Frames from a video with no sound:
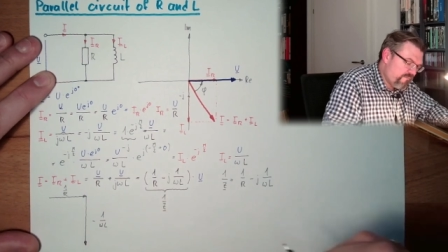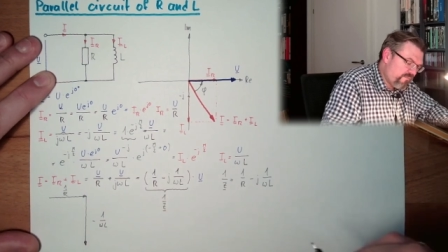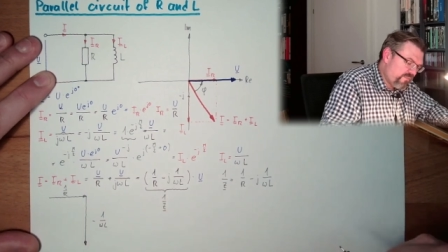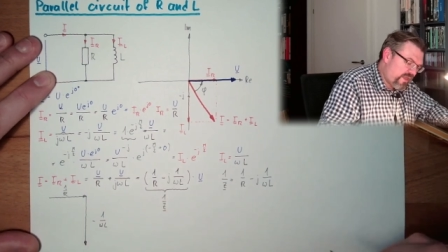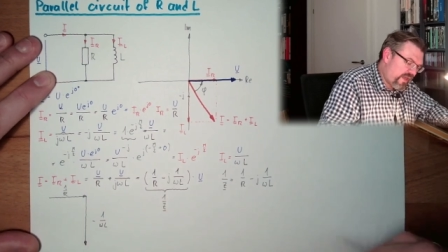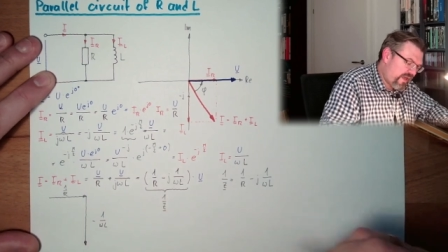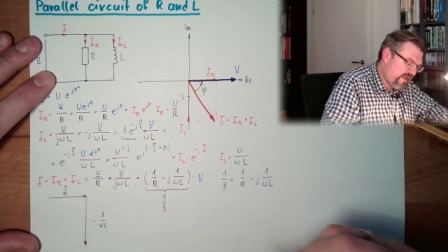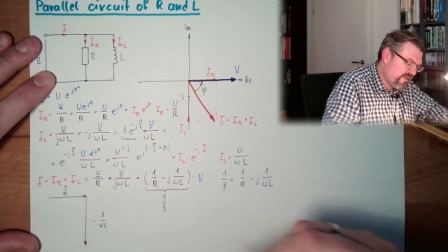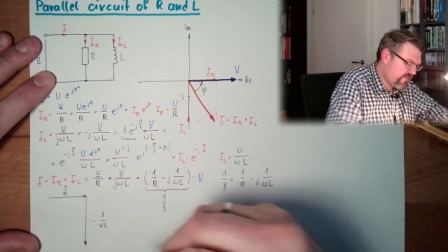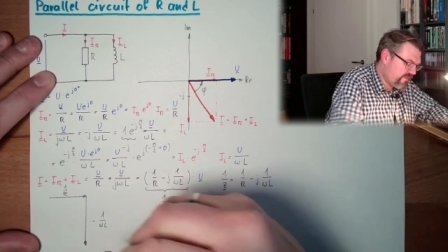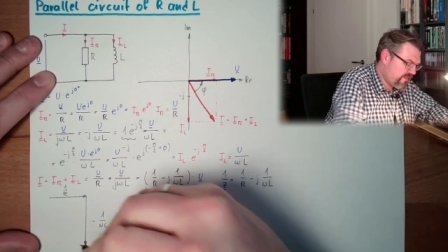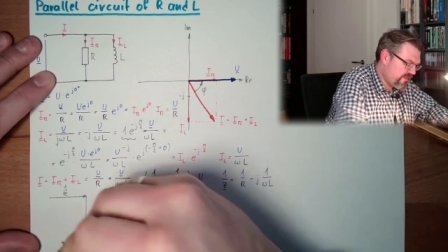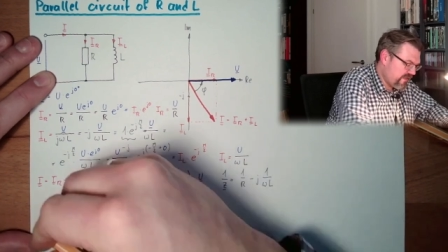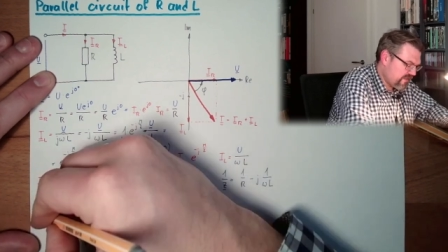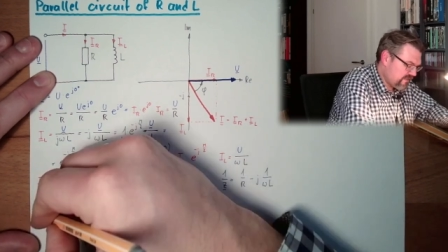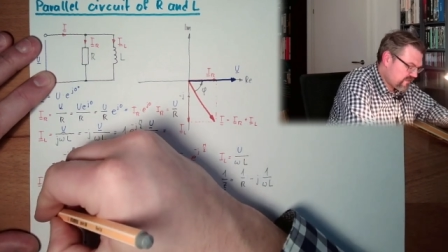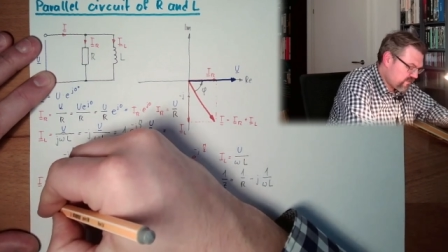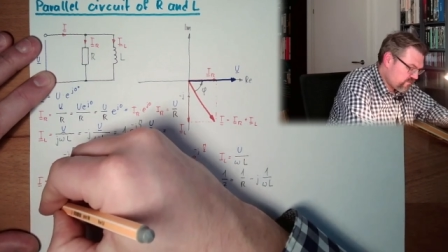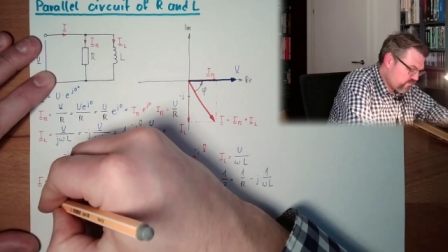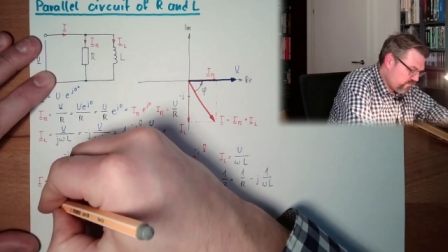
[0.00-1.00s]
And
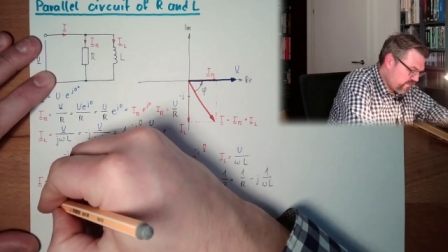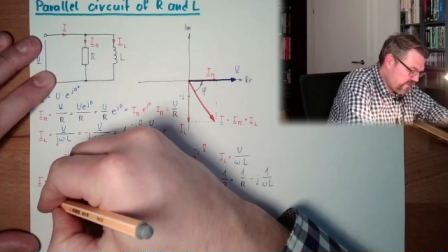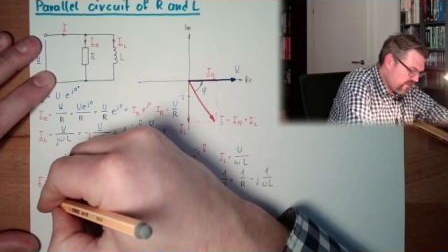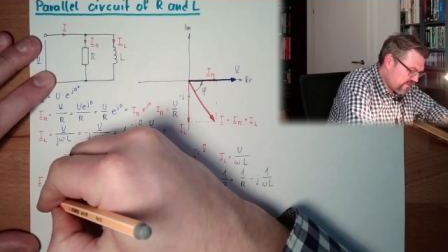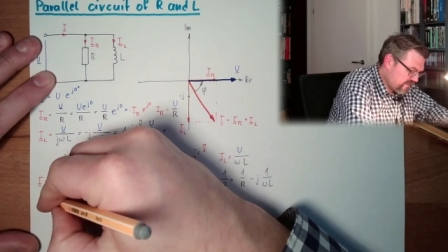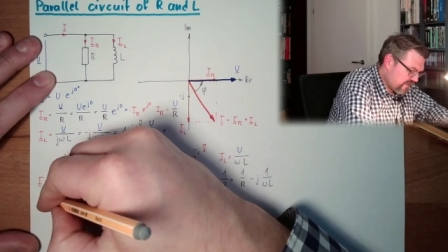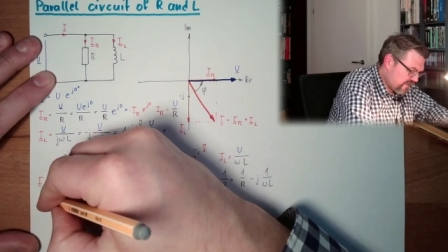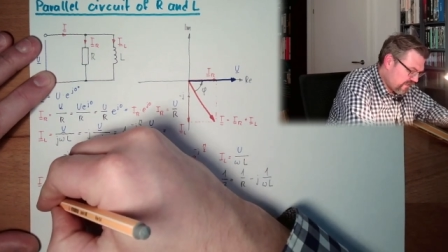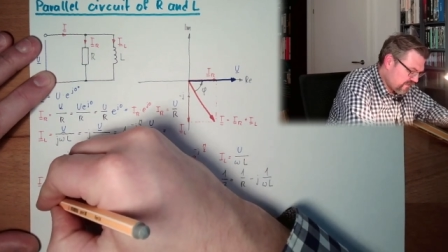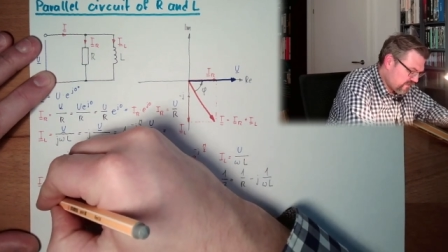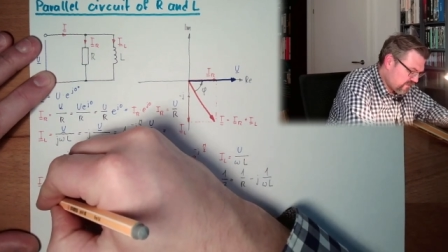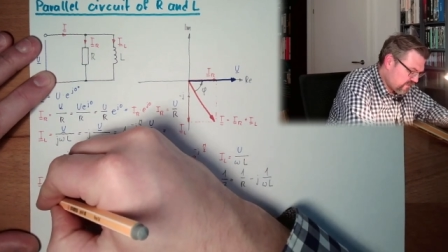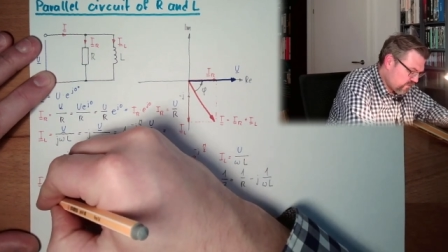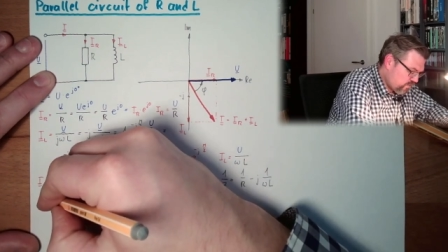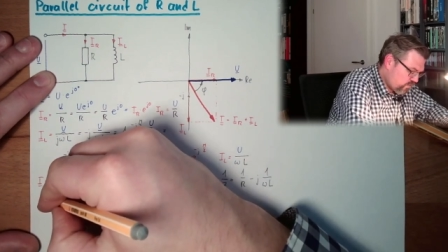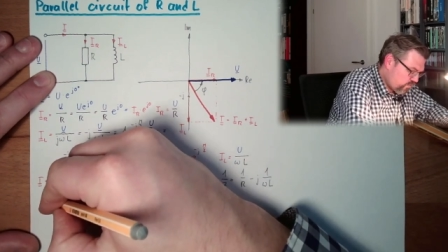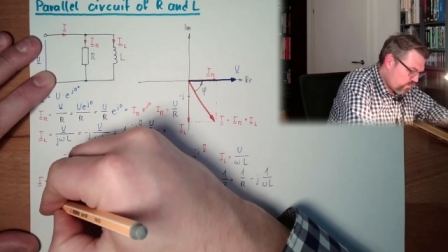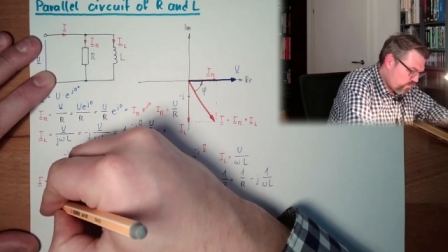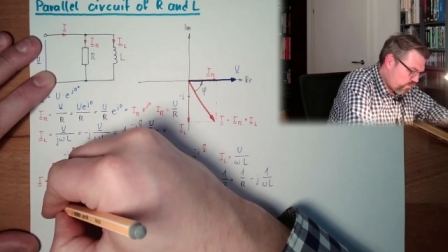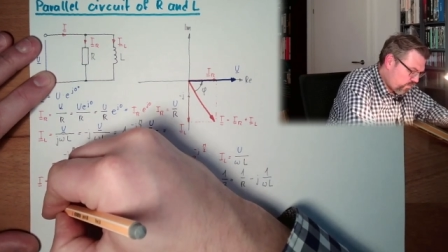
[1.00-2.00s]
this results
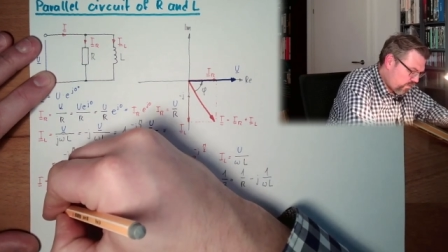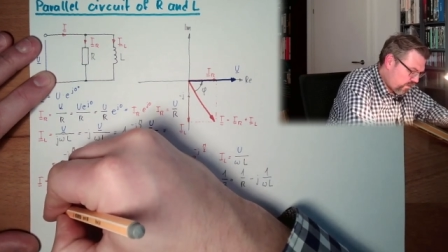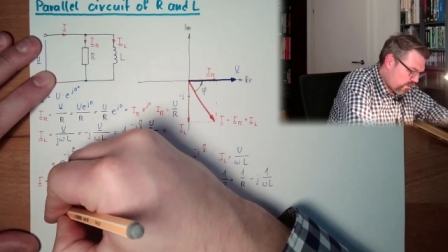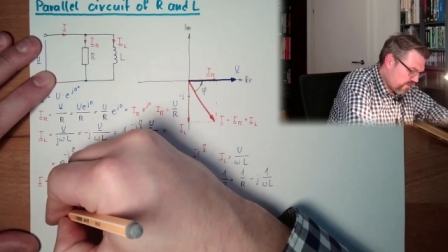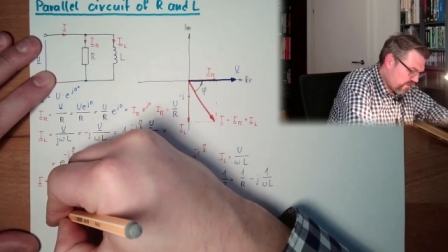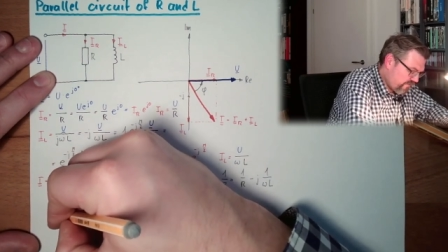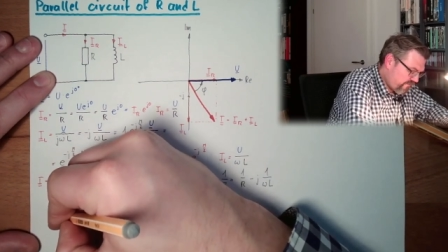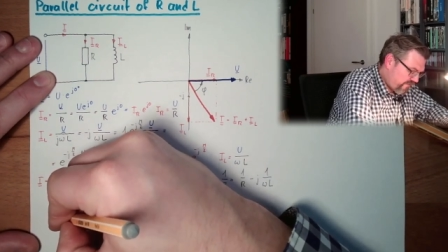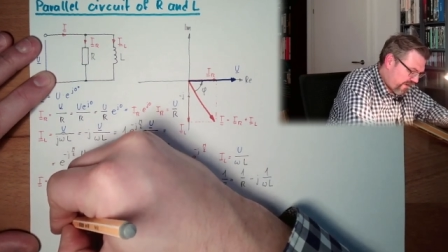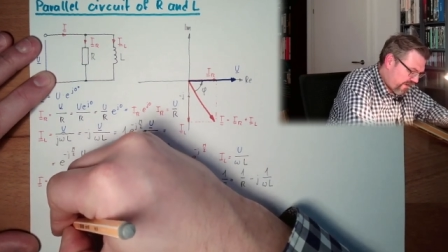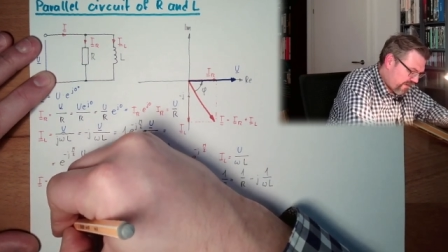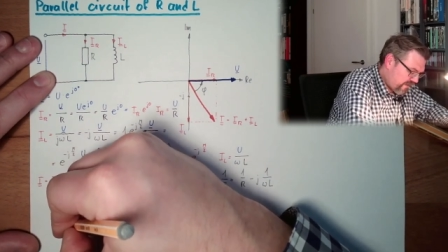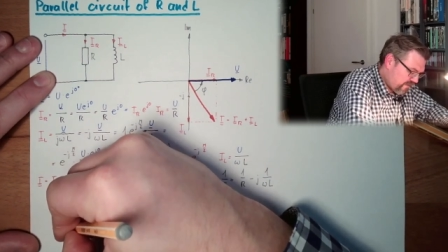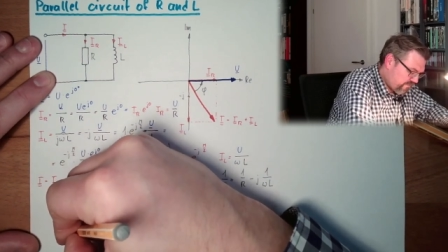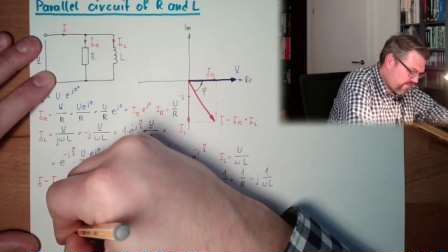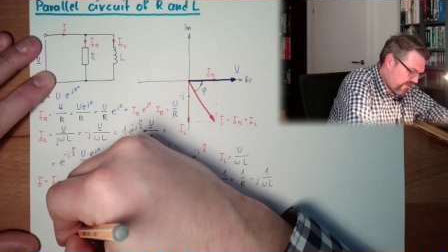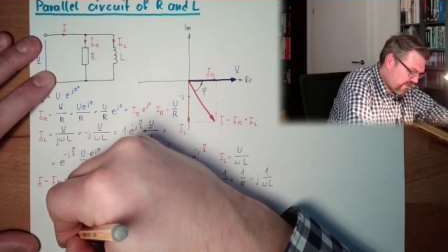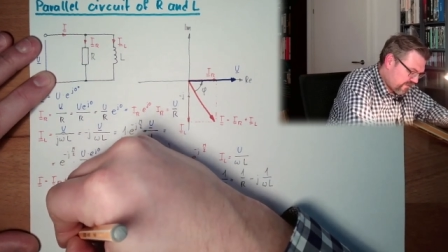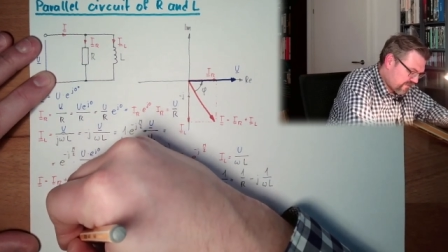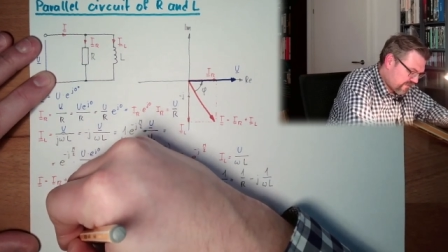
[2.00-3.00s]
1 divided
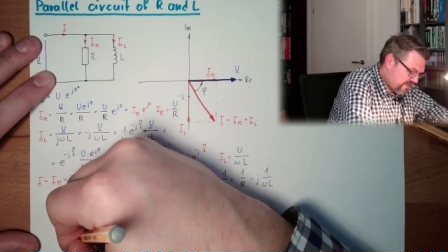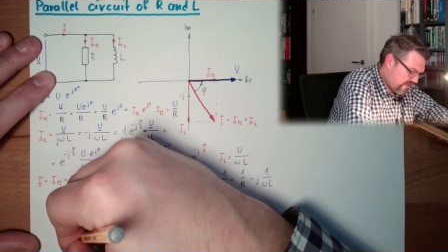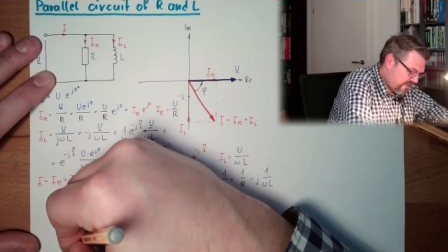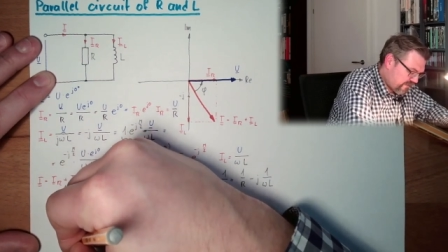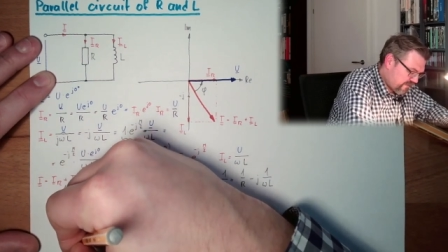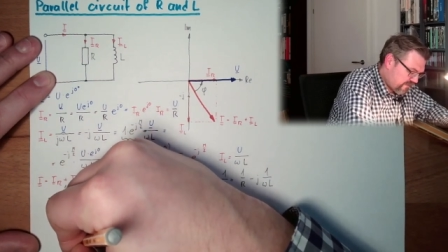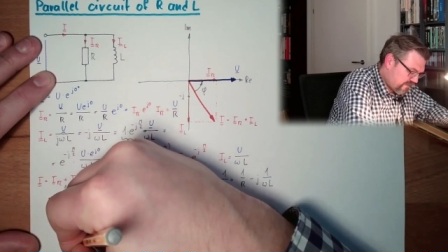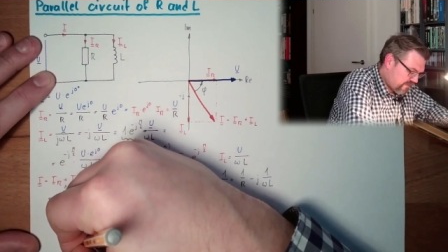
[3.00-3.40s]
by Z,